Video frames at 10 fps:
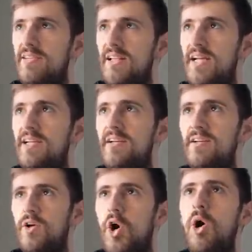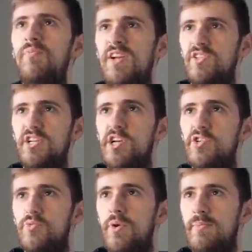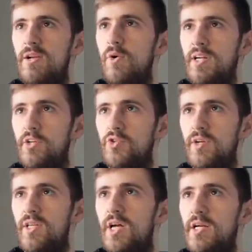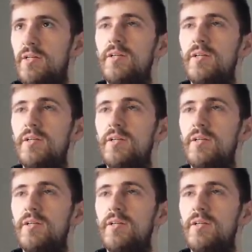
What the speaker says: Like, obviously you just want to be going in a straight line.